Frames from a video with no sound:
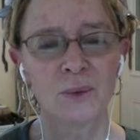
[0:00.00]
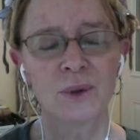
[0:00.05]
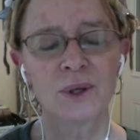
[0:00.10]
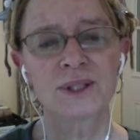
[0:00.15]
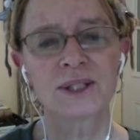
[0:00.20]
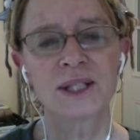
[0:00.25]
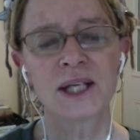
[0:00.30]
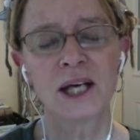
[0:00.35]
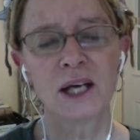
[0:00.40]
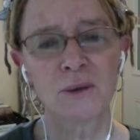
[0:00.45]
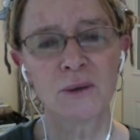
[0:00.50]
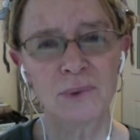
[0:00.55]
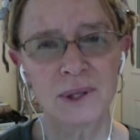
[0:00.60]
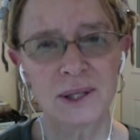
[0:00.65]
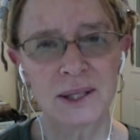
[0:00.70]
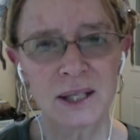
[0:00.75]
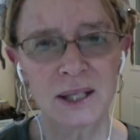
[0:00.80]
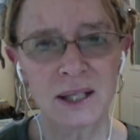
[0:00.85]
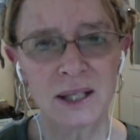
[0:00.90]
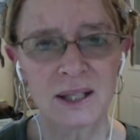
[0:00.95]
whereas
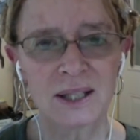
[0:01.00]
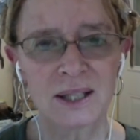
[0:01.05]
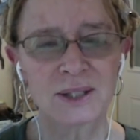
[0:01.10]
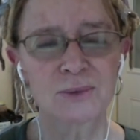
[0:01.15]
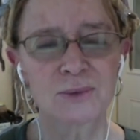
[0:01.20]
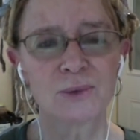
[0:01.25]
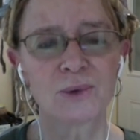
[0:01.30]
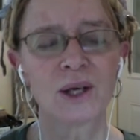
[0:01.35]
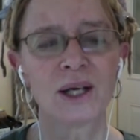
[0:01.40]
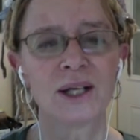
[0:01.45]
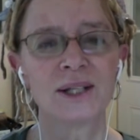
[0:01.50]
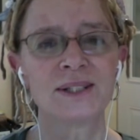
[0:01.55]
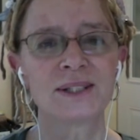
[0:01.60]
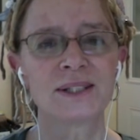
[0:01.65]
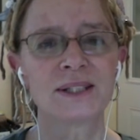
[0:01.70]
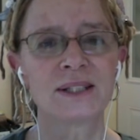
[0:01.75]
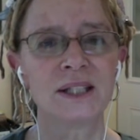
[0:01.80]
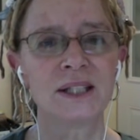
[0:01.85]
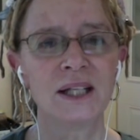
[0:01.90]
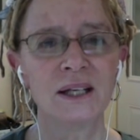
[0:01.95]
empathy is more i
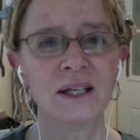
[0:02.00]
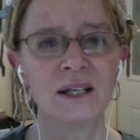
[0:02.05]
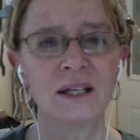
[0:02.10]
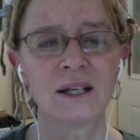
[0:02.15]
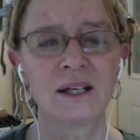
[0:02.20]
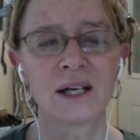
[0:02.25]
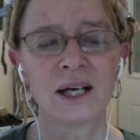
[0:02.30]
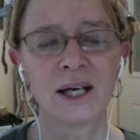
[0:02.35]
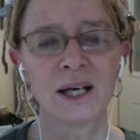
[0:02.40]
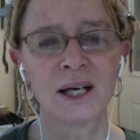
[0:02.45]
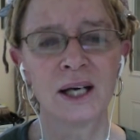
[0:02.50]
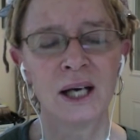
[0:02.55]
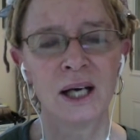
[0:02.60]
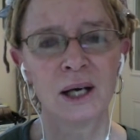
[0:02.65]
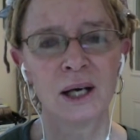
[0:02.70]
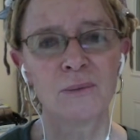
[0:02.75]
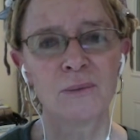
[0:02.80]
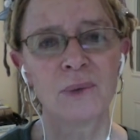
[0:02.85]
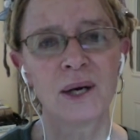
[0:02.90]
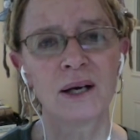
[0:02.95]
see and i
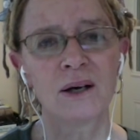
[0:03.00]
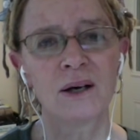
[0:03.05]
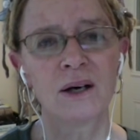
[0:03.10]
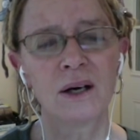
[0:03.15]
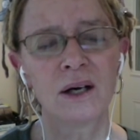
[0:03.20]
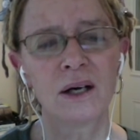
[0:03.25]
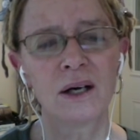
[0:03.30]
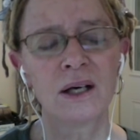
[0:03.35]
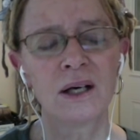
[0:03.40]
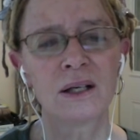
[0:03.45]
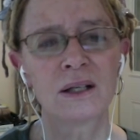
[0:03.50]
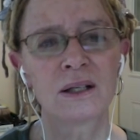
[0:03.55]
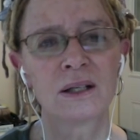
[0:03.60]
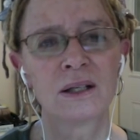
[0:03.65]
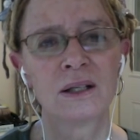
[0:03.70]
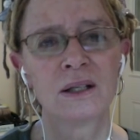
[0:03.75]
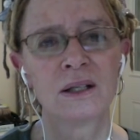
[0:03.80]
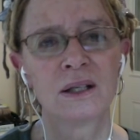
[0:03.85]
my heart